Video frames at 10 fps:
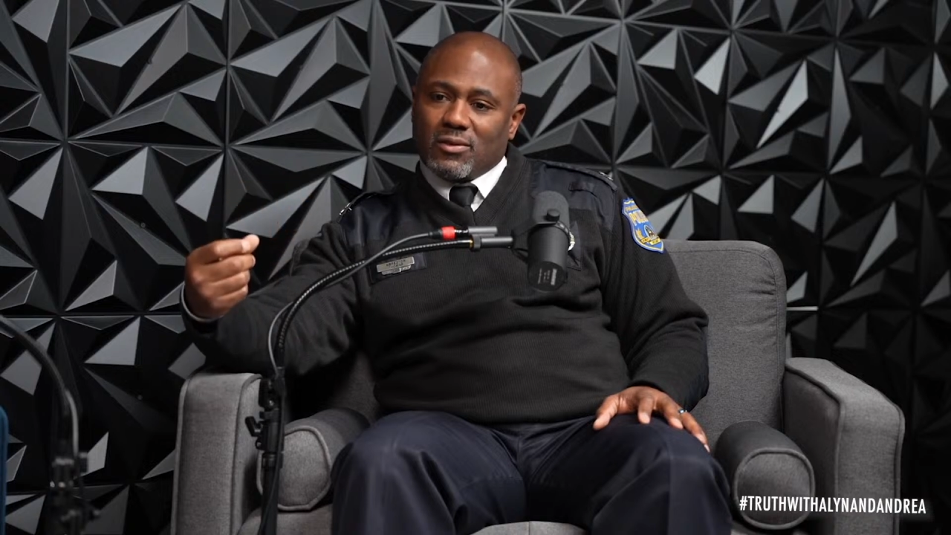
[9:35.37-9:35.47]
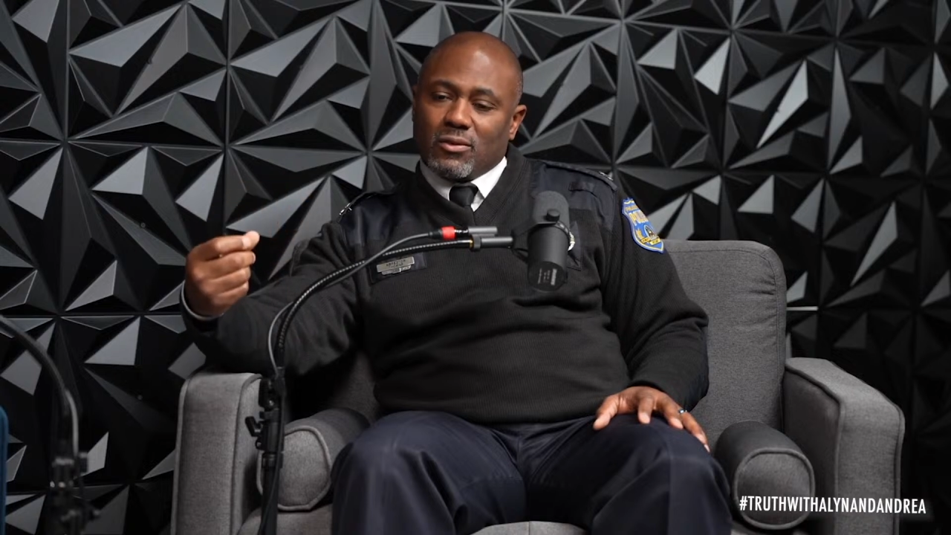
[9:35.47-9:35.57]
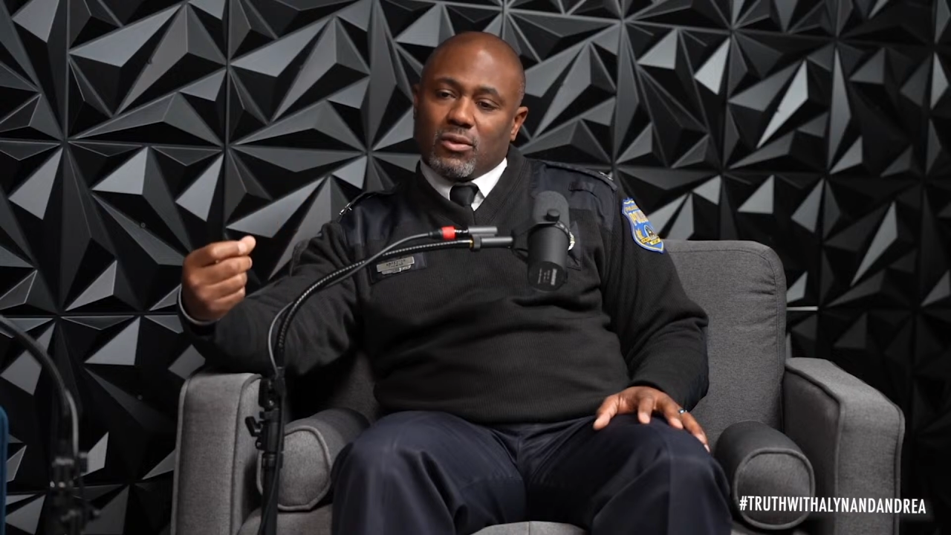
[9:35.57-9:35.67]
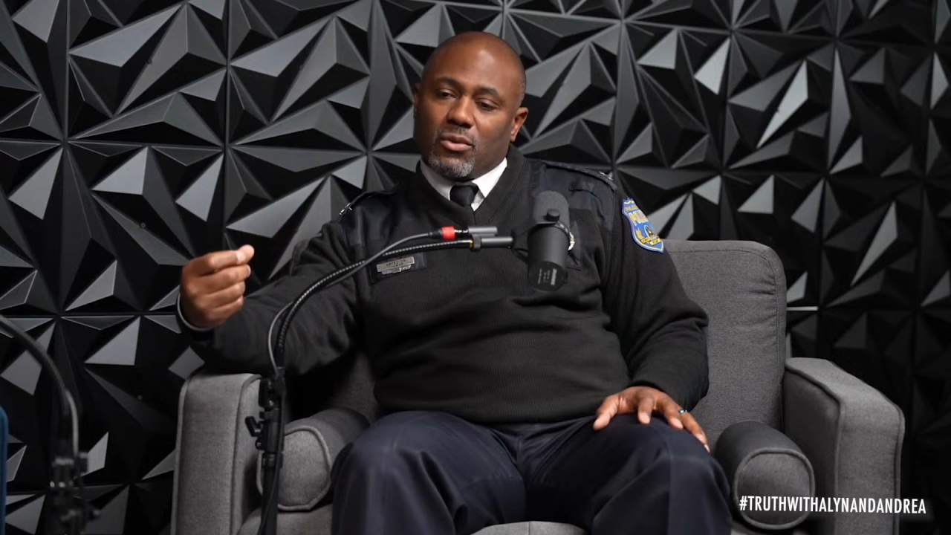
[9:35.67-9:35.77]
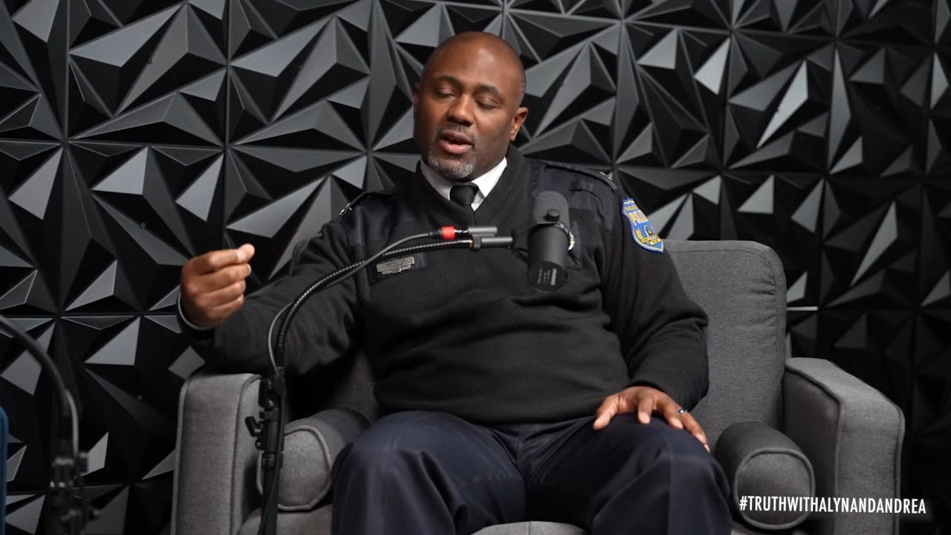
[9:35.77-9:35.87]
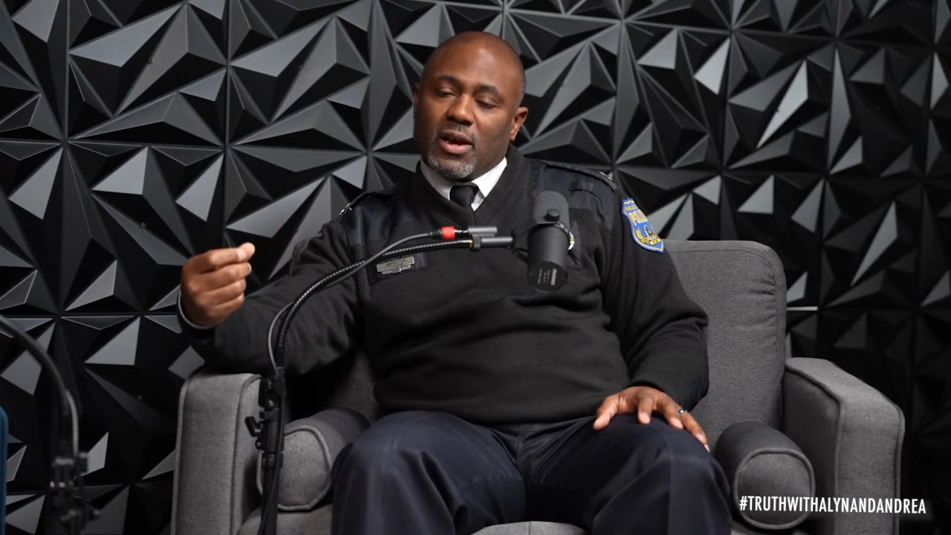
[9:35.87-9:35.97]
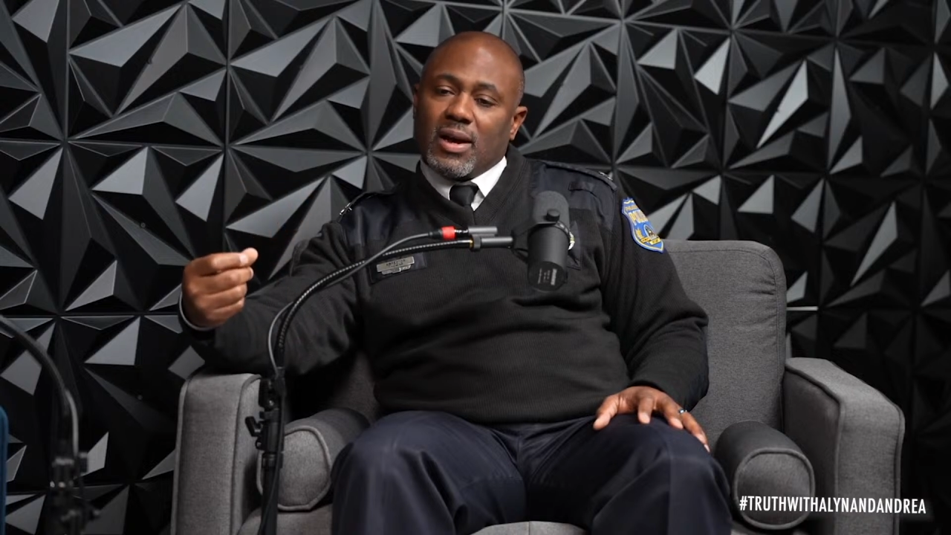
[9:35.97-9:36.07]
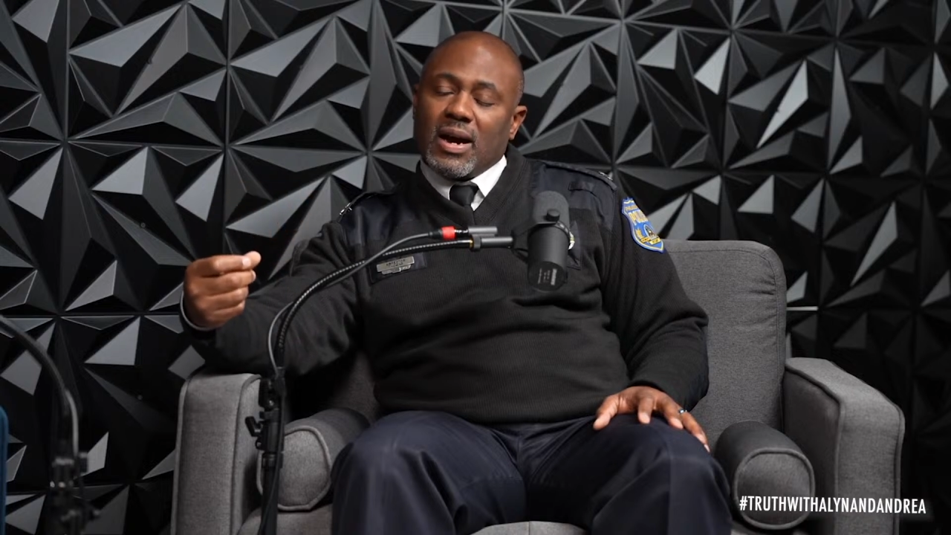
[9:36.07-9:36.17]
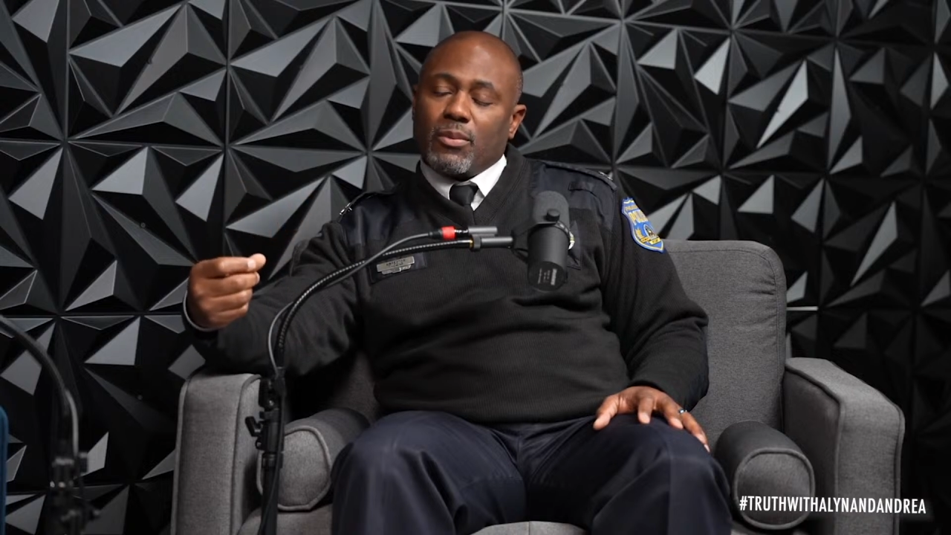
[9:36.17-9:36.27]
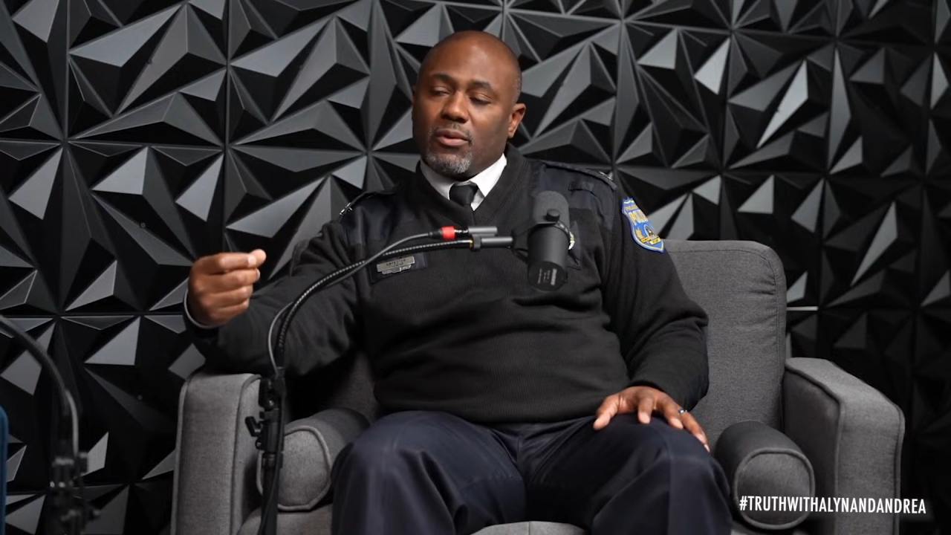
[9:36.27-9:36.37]
to create
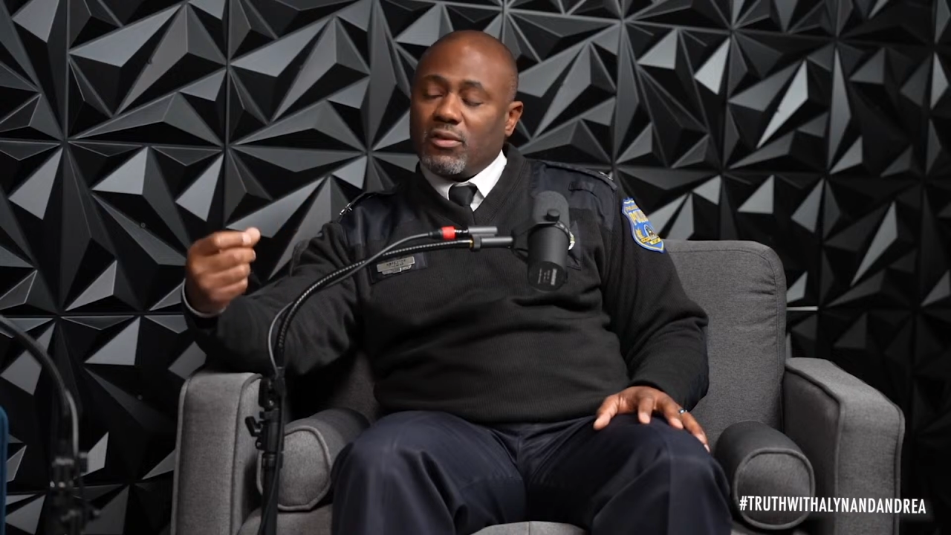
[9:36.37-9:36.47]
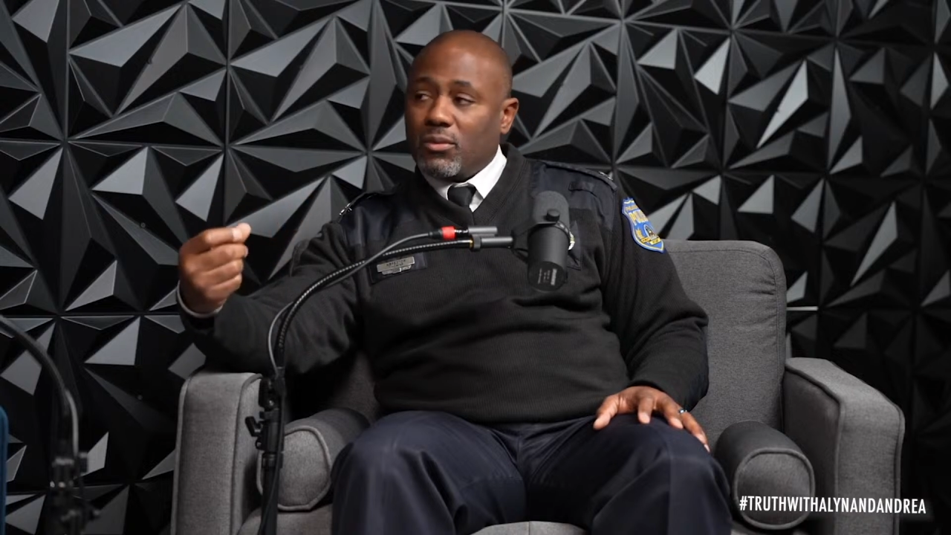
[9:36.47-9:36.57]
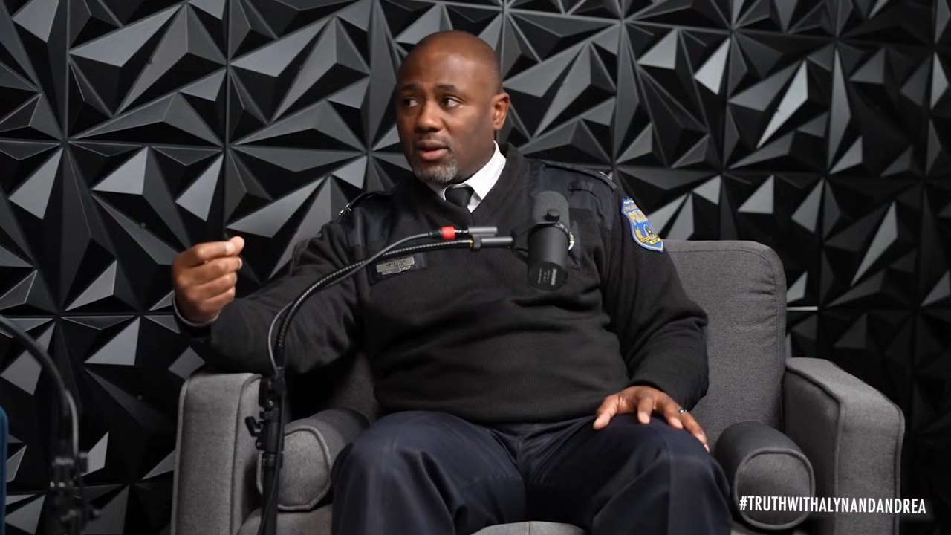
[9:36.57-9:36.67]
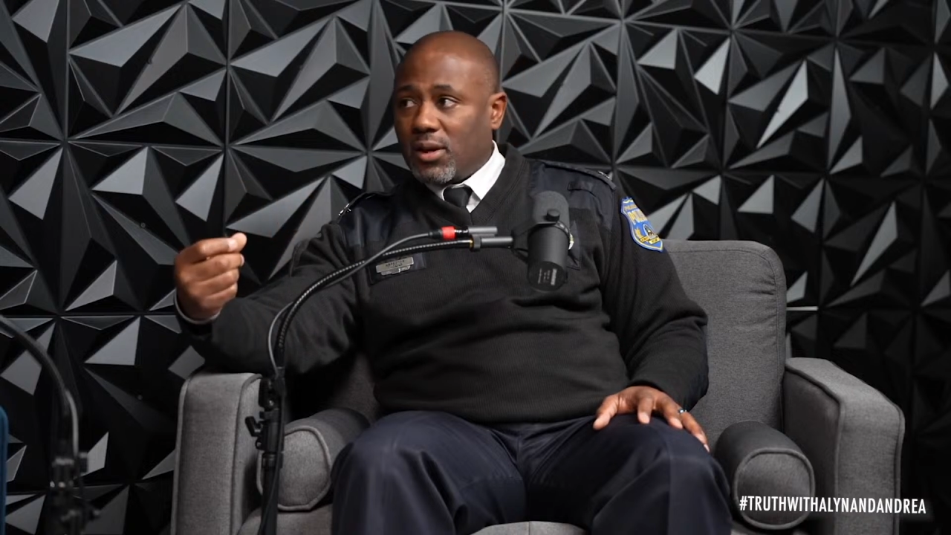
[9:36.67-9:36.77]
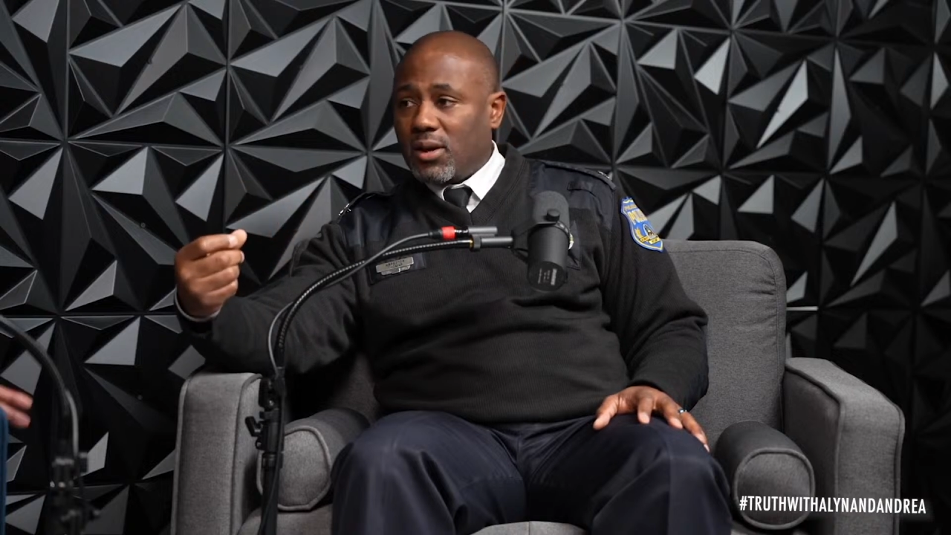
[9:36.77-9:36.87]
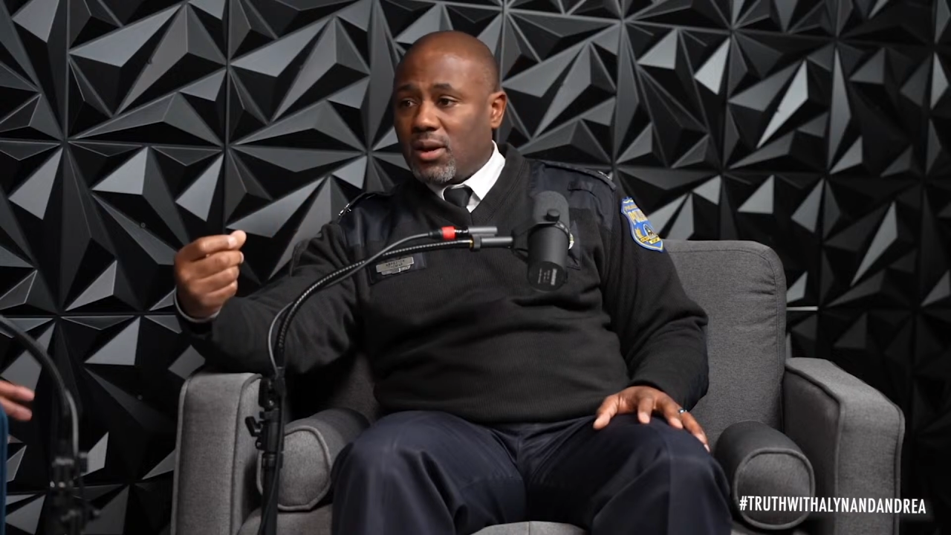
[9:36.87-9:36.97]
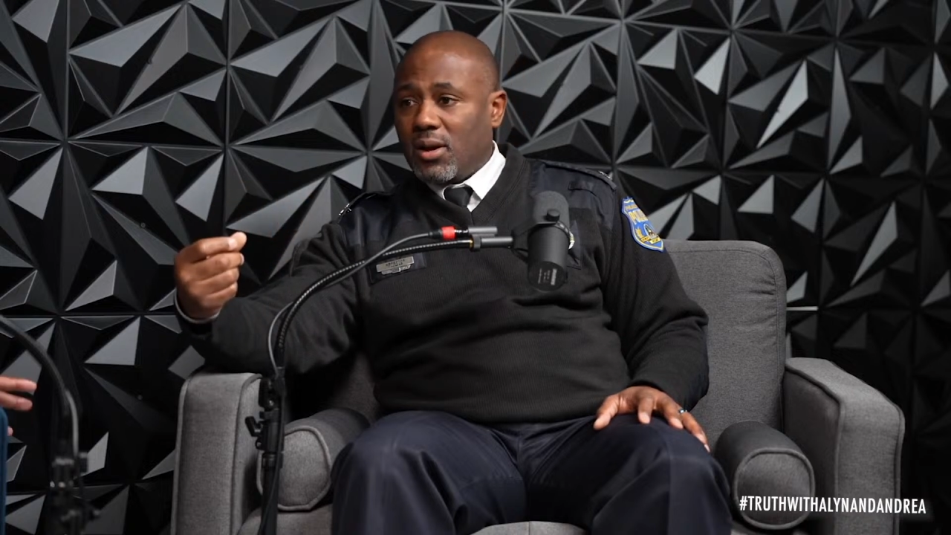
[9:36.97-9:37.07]
opportunity